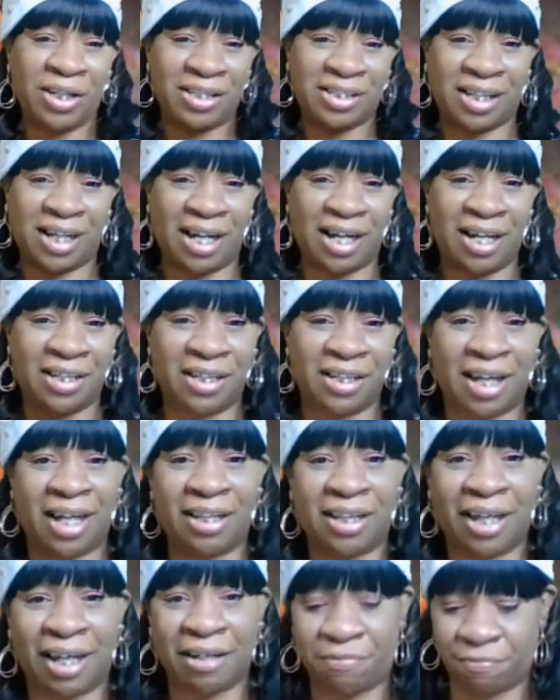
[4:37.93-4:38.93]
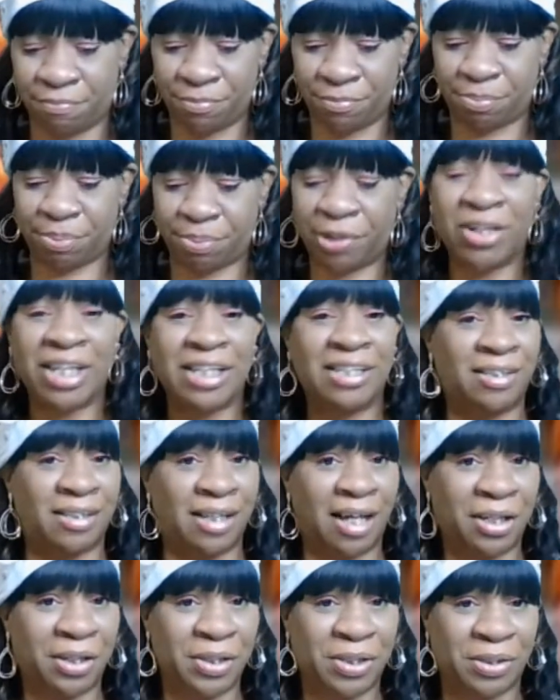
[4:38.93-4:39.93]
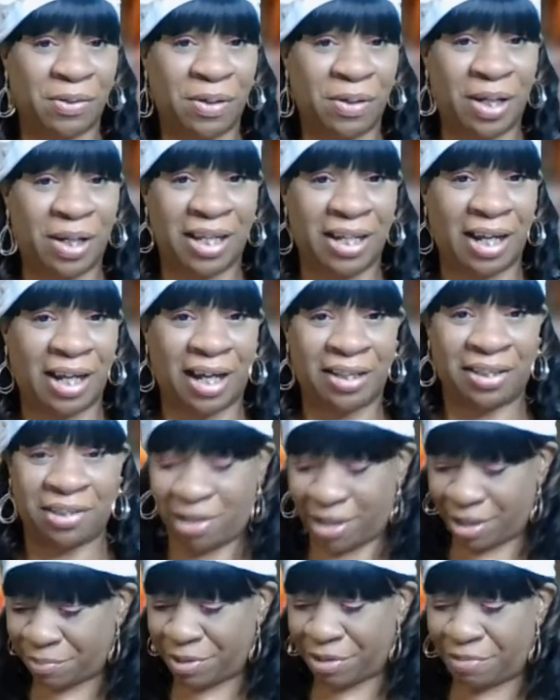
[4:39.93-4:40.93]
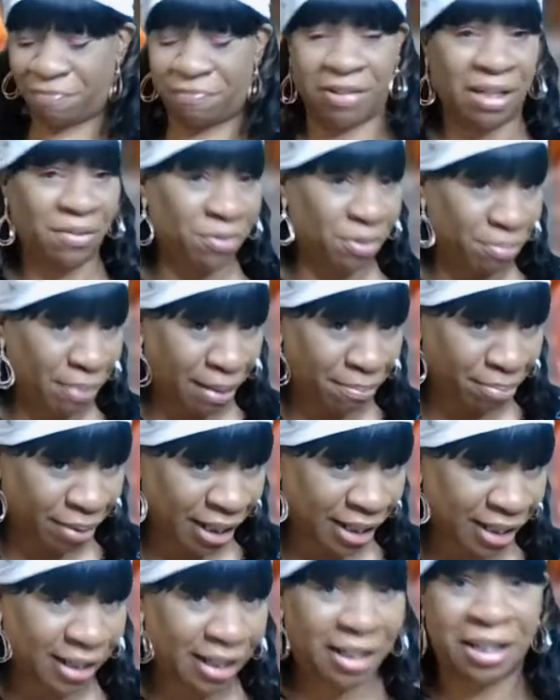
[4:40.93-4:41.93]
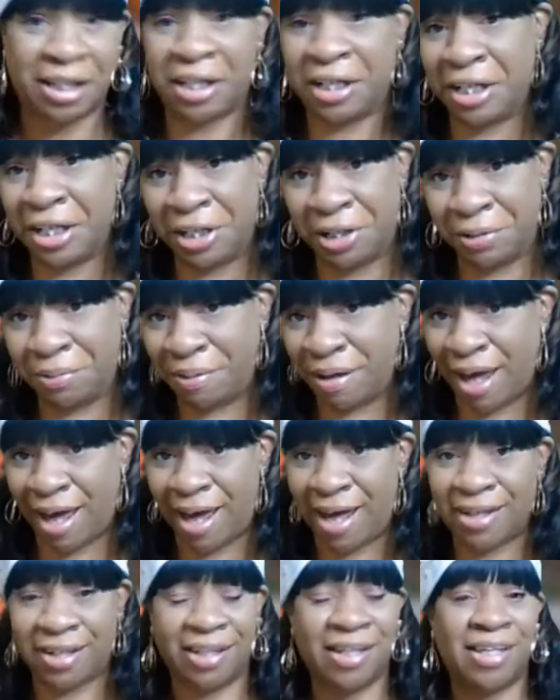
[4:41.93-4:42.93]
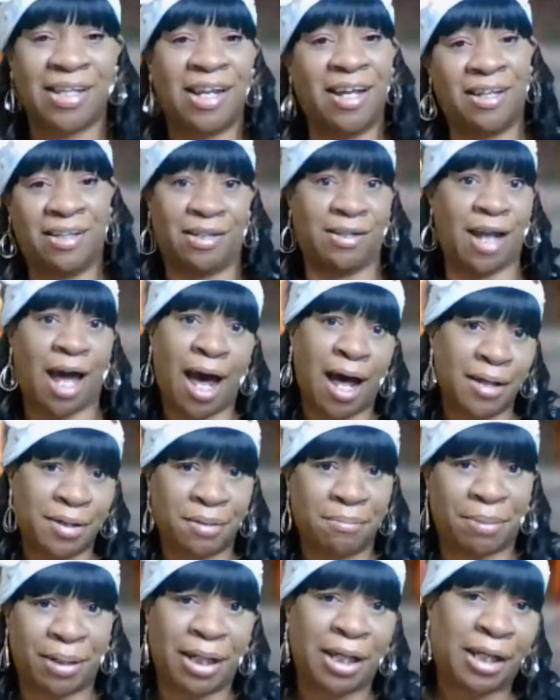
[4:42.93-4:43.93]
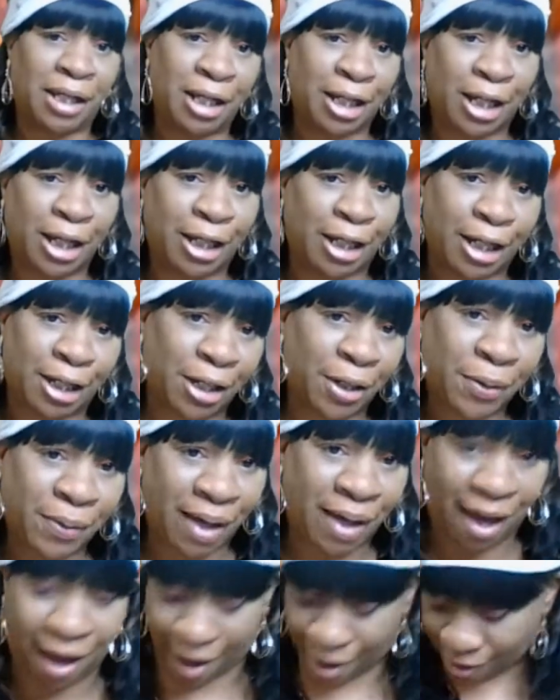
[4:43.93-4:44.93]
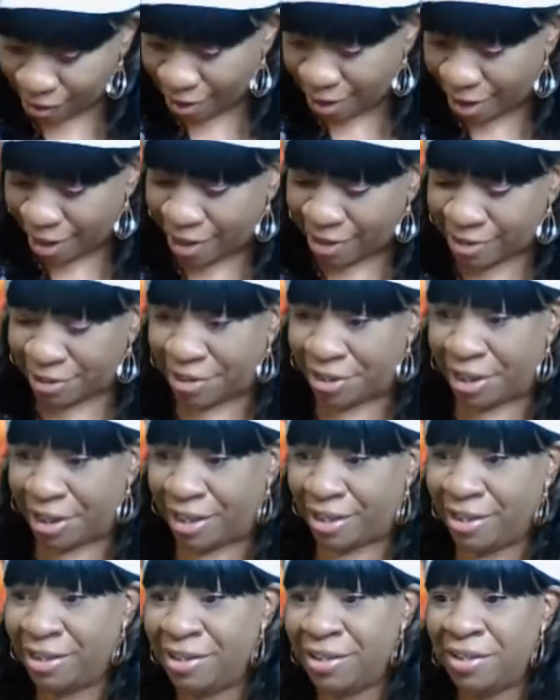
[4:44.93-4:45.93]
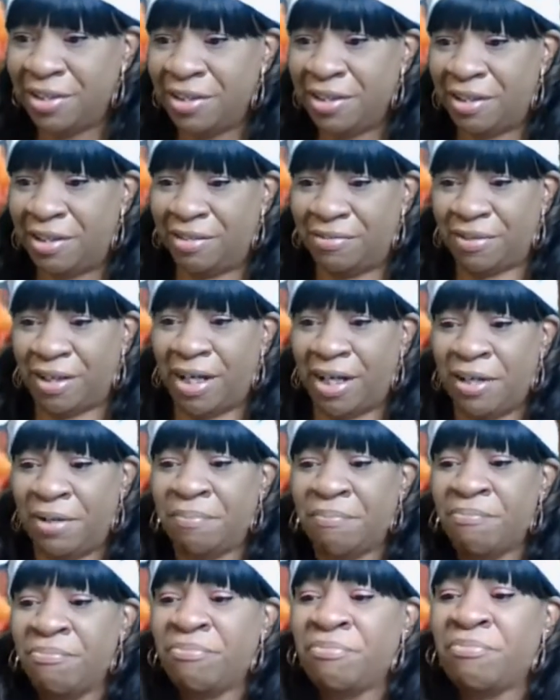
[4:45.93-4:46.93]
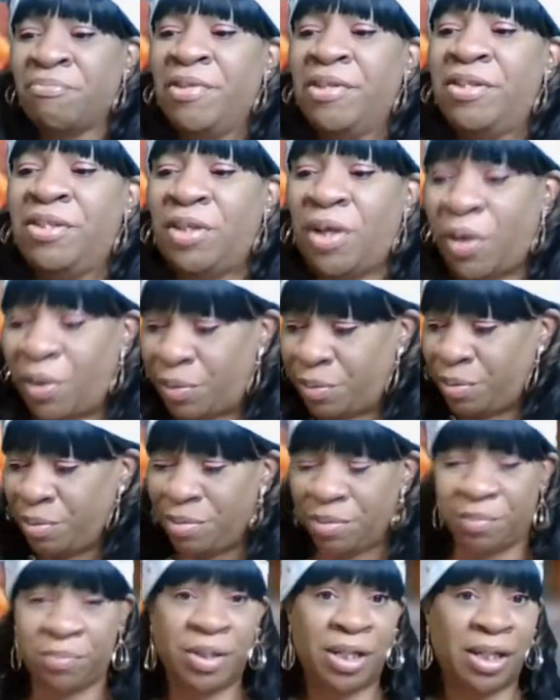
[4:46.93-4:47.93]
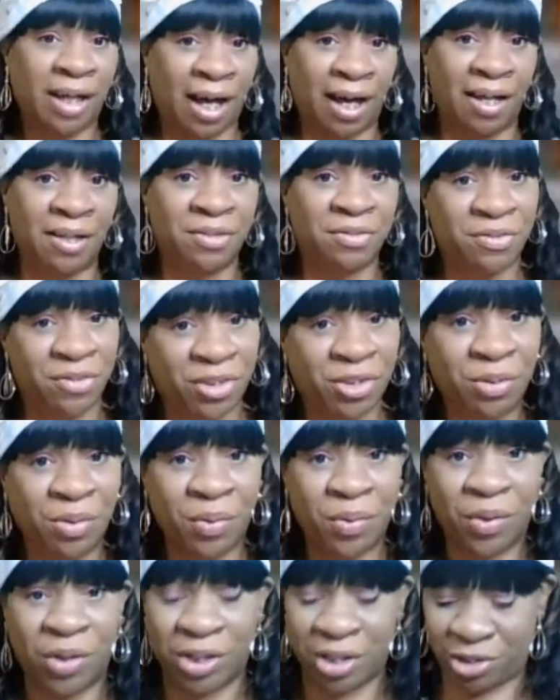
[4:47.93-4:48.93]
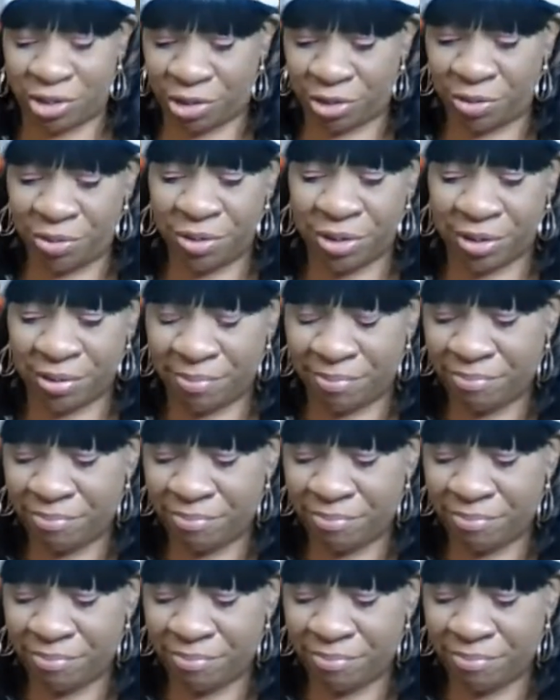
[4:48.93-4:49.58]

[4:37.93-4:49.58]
It's kind of got like poinsettias on it. I thought it would fit with my blinky dinky do hat. Not the blinky dinky do hat. Yes, honey. All right. So we got 2 orange juice.